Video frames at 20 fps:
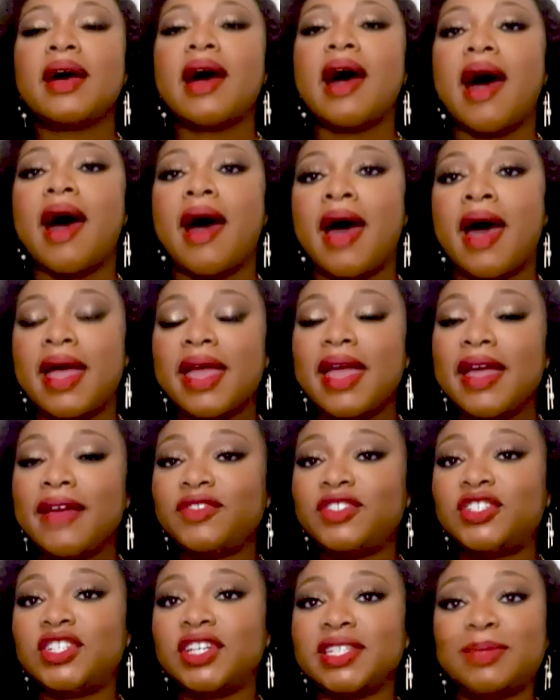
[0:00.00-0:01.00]
I have
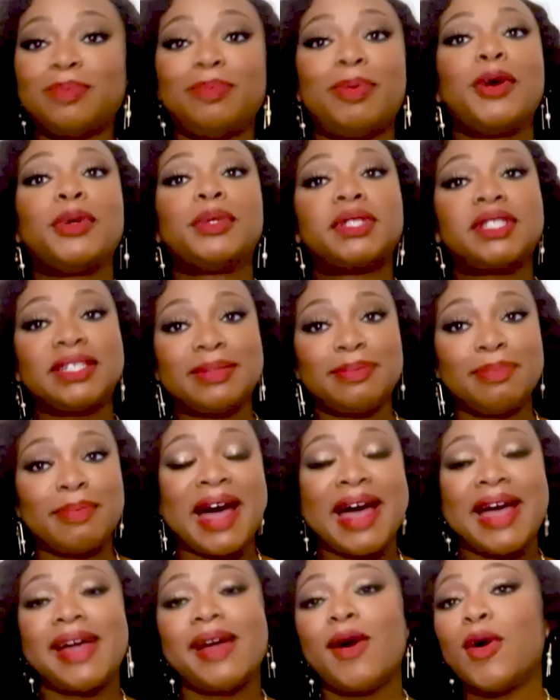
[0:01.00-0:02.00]
just posted
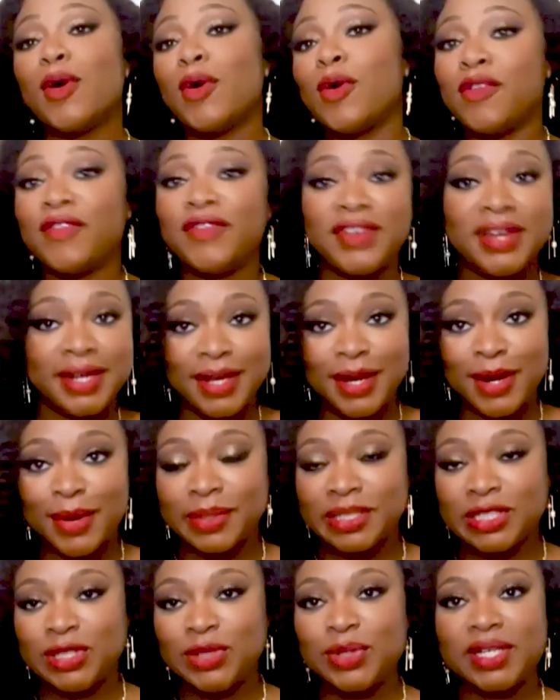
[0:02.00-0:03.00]
my whole video,
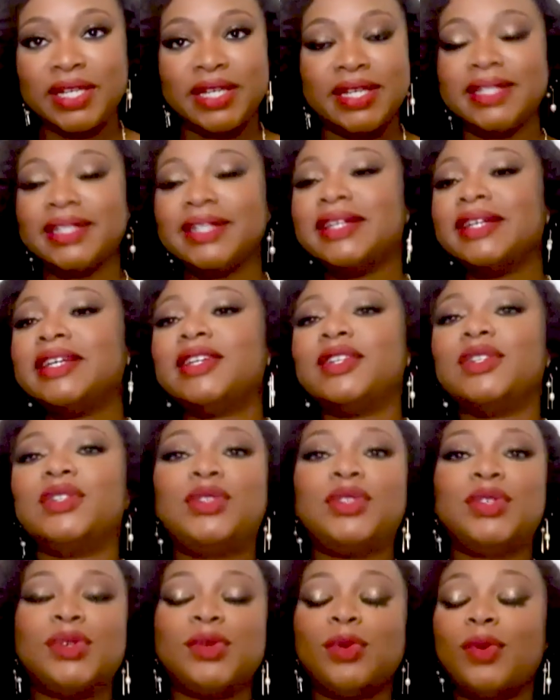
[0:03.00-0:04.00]
which you can
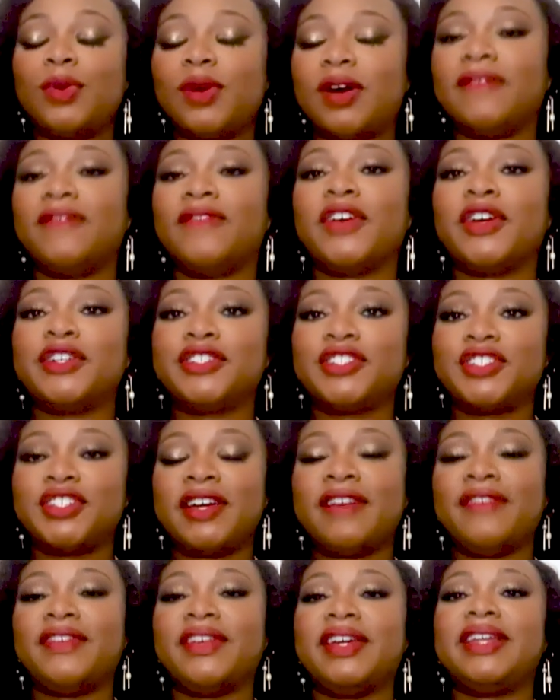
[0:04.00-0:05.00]
do a version
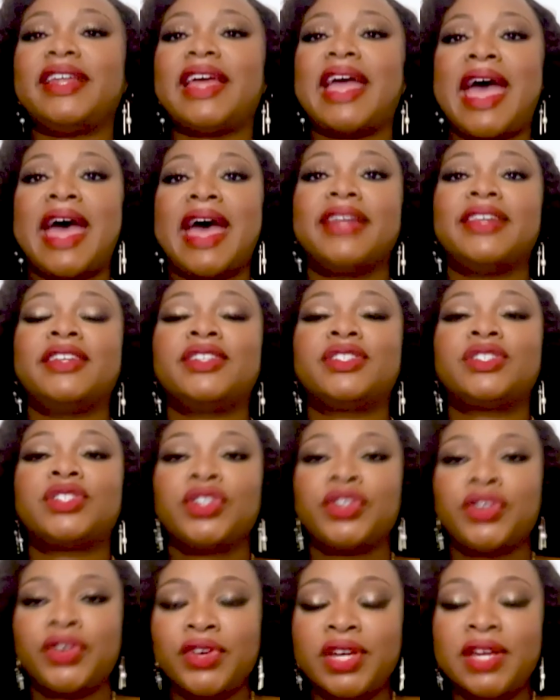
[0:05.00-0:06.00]
of it at
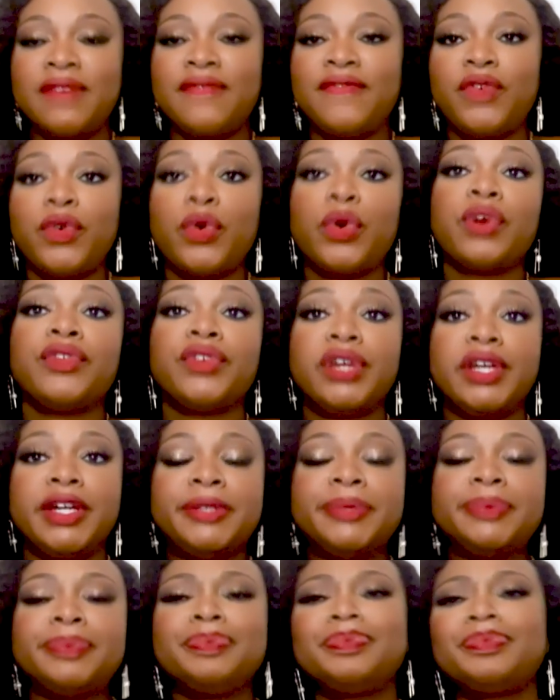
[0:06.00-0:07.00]
Naturi for
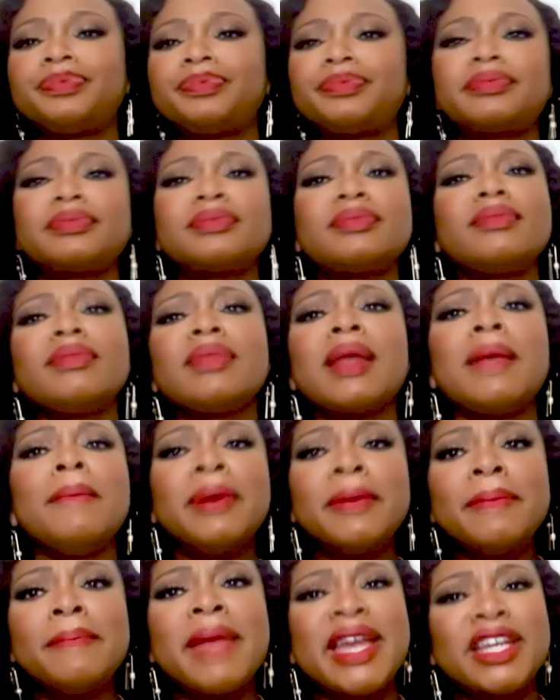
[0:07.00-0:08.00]
real.
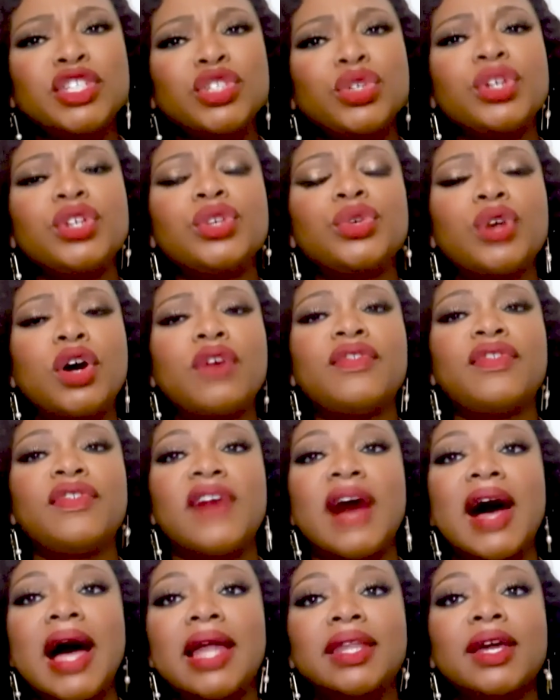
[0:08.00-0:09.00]
But make sure you go
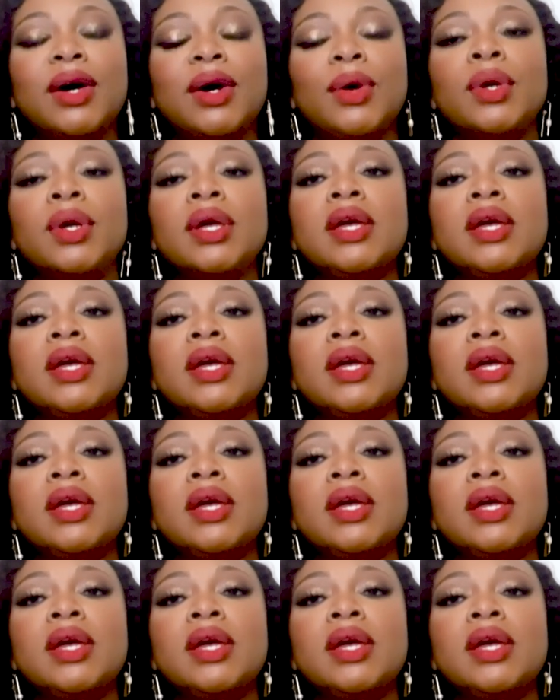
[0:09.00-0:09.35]
follow